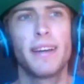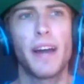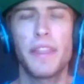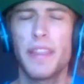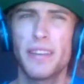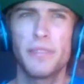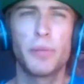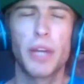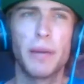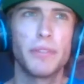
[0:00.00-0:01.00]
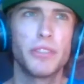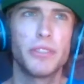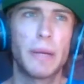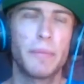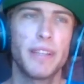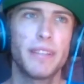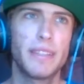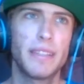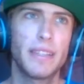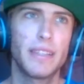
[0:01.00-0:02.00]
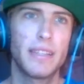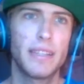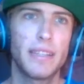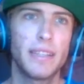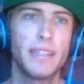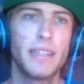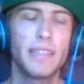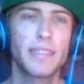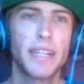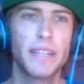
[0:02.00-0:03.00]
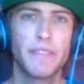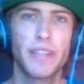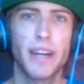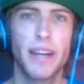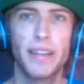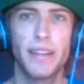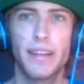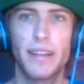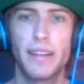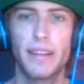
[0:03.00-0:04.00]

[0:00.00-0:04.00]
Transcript: I think he'll be able to. I mean, he's kind of a guy that